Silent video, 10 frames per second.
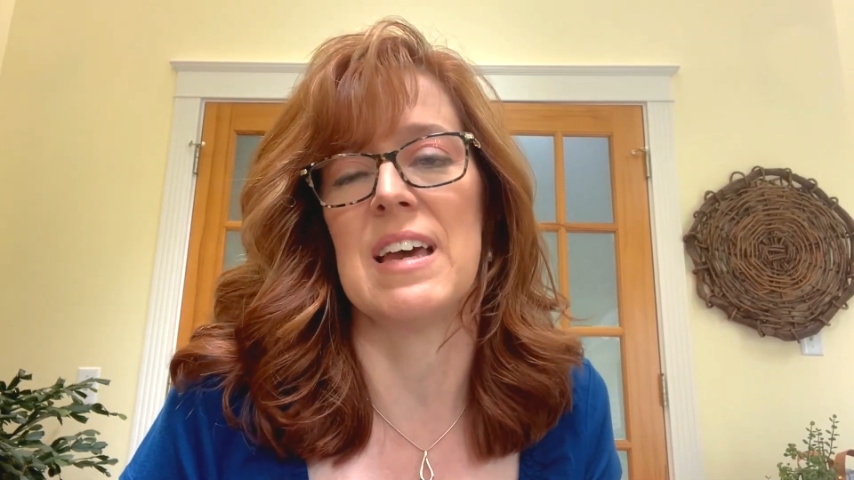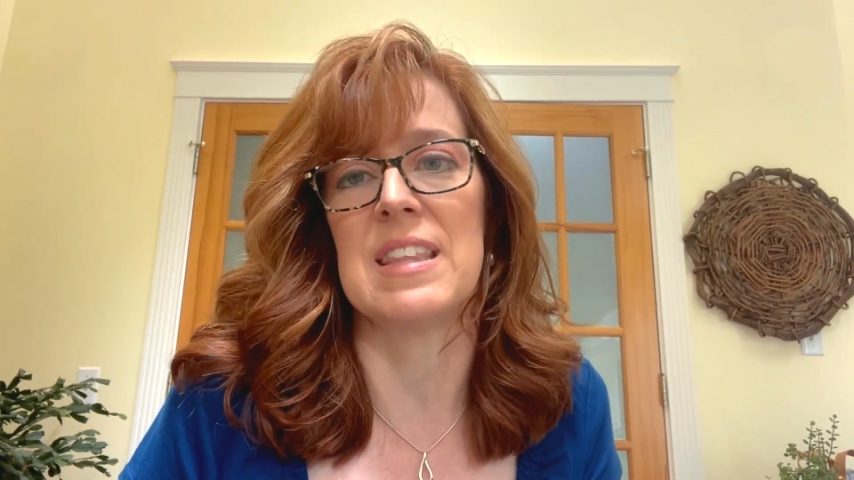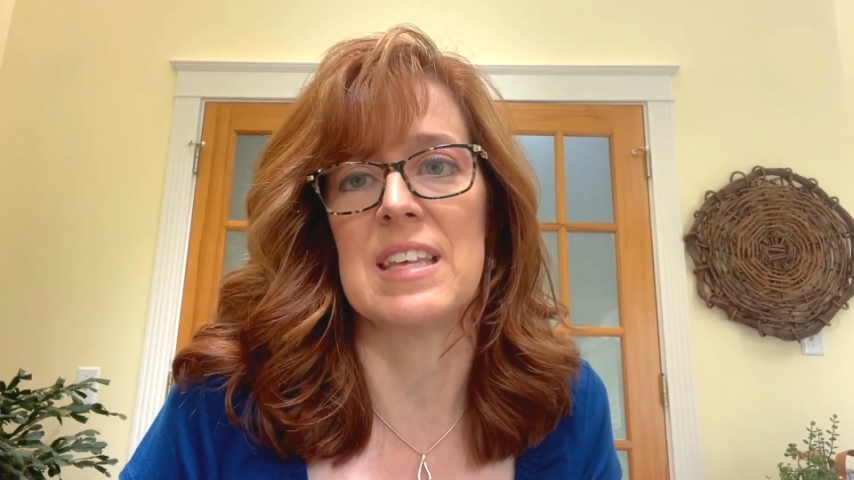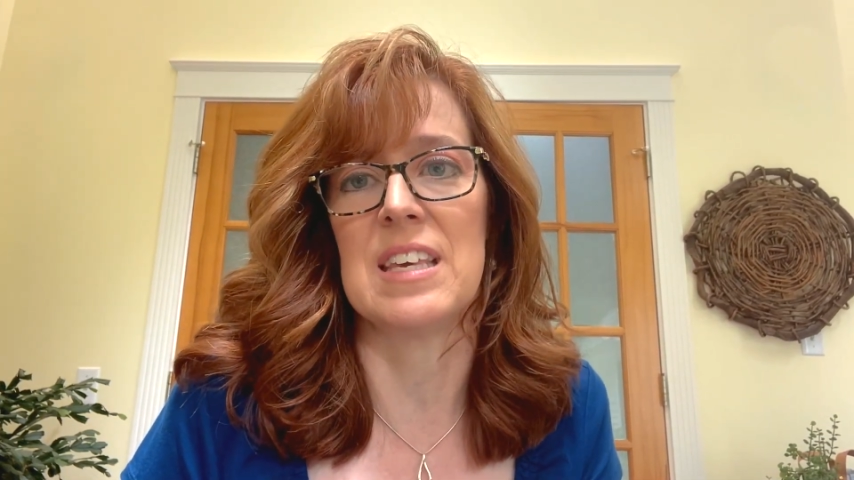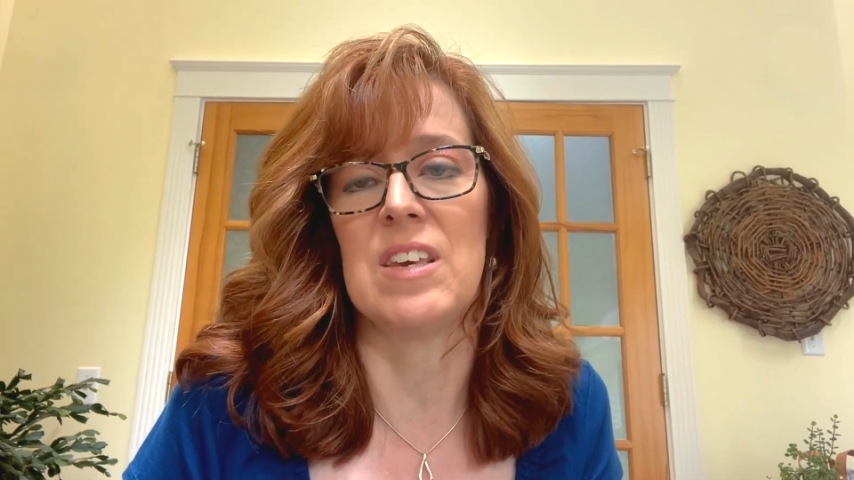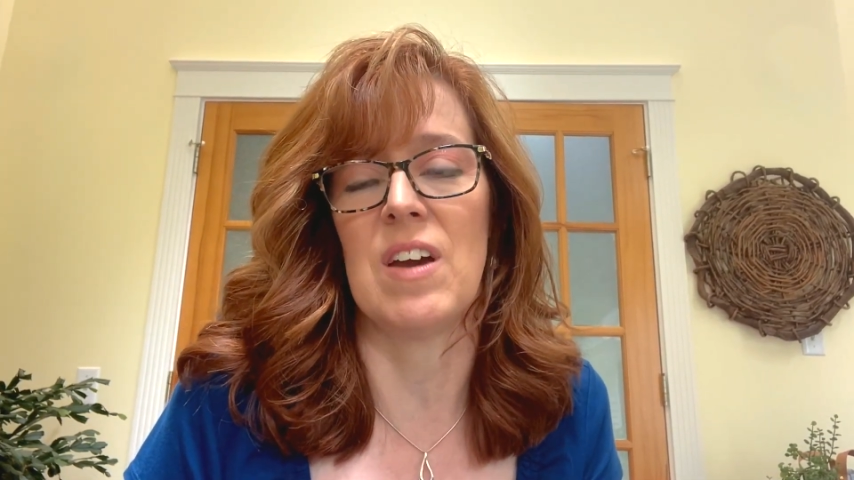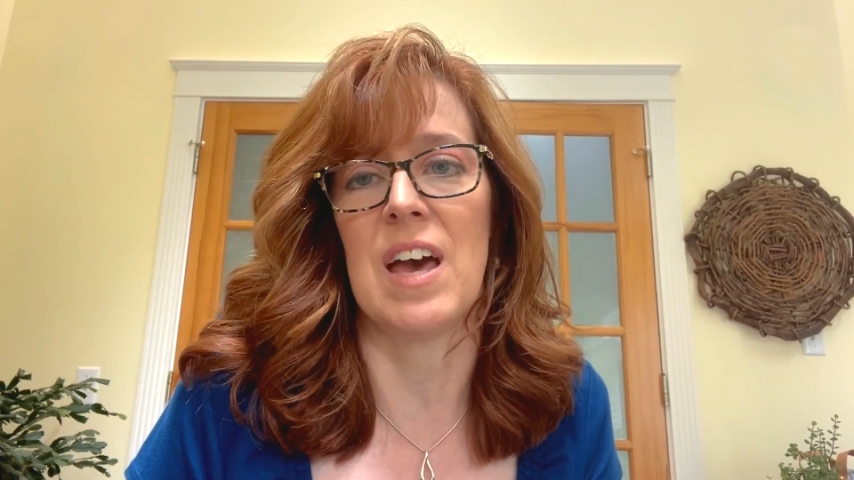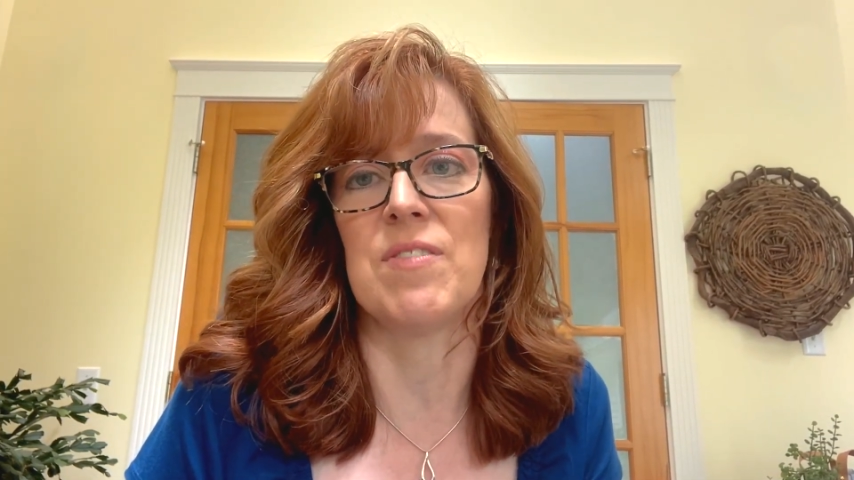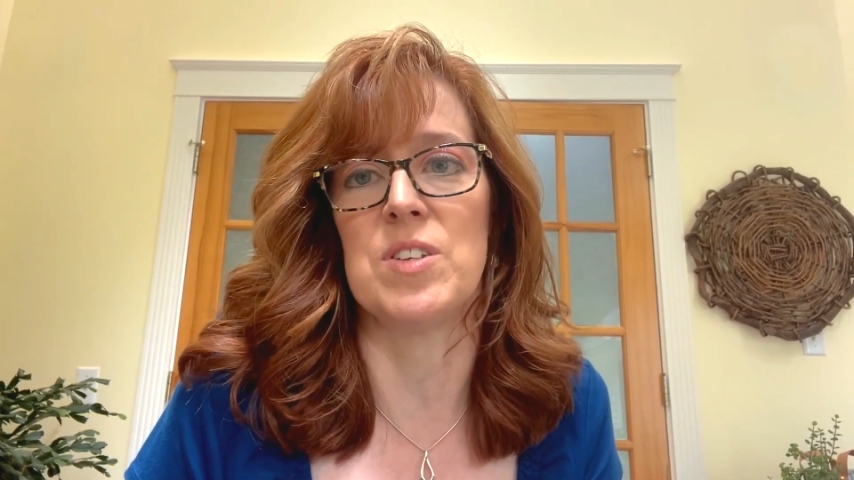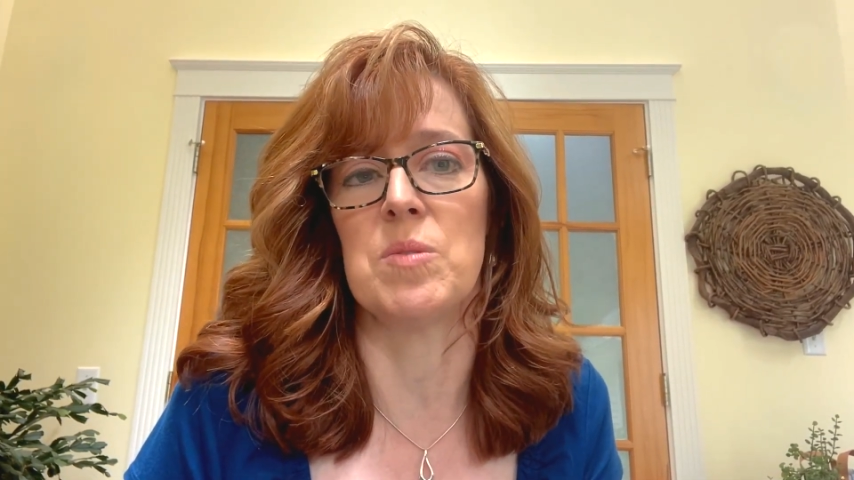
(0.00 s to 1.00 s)
I think you
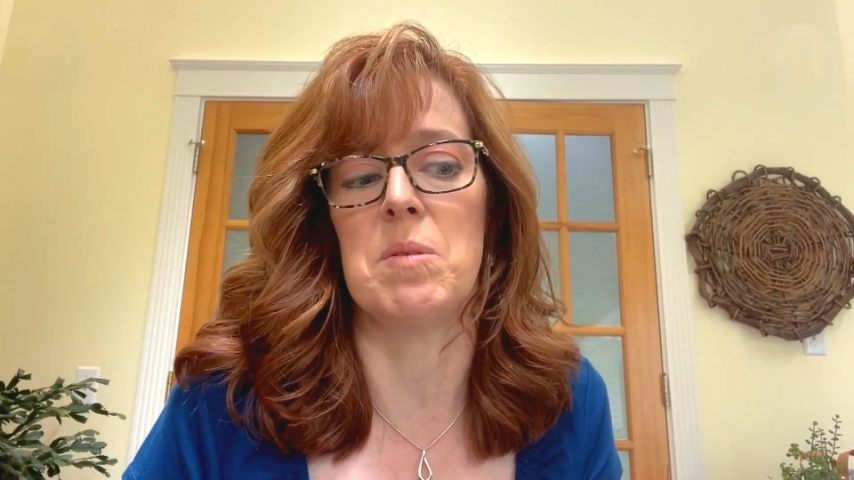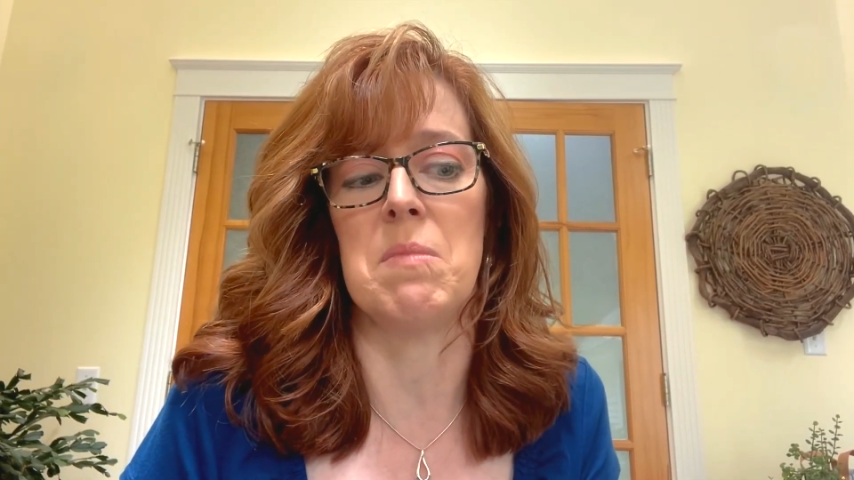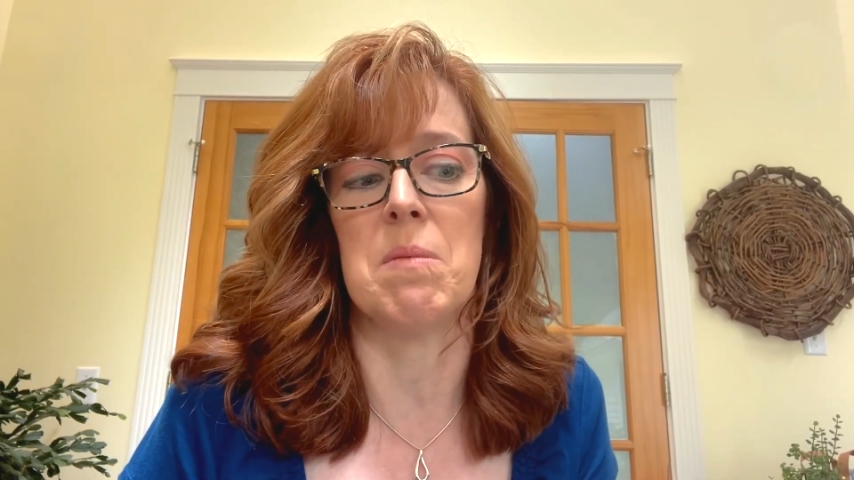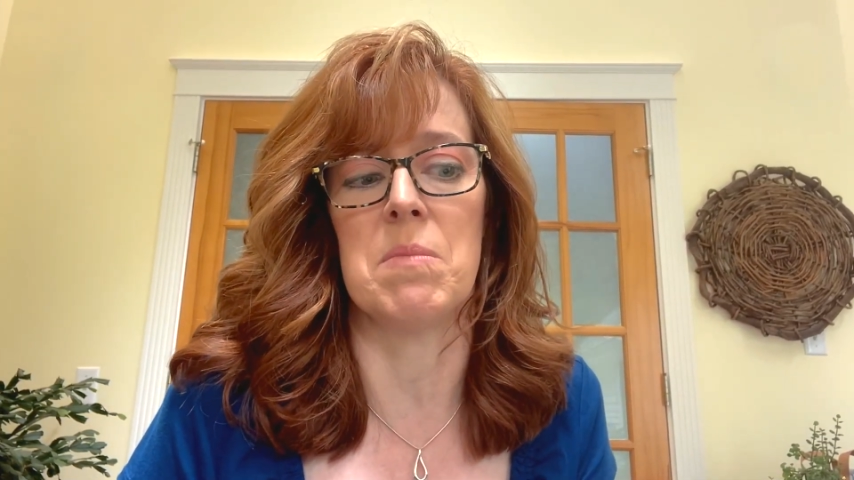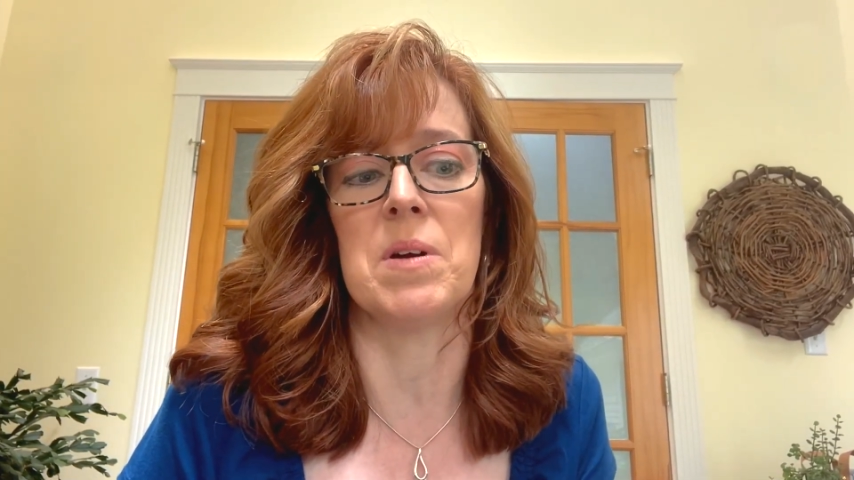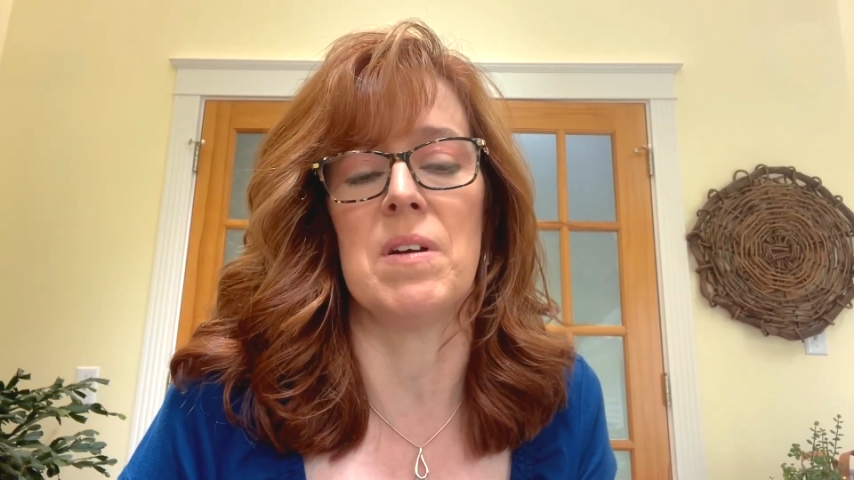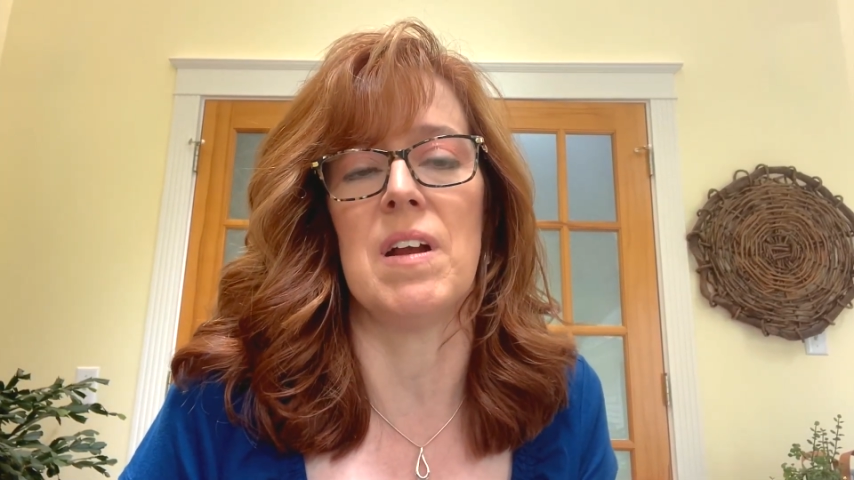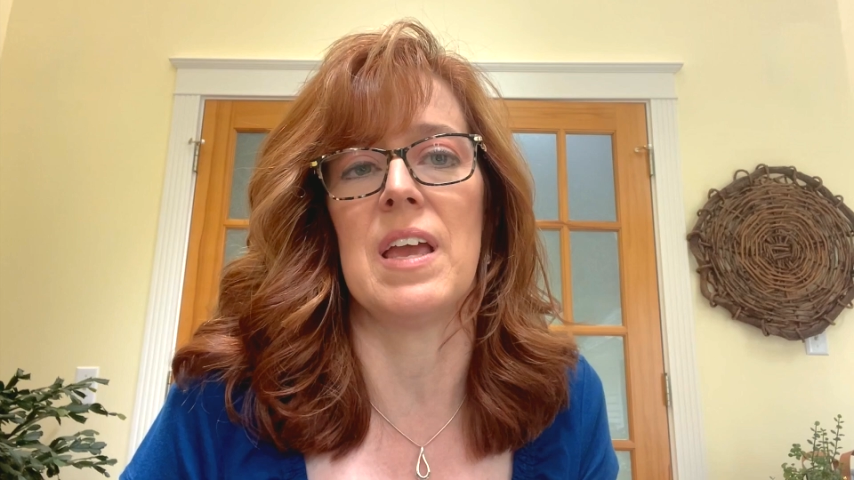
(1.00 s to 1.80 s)
have to remember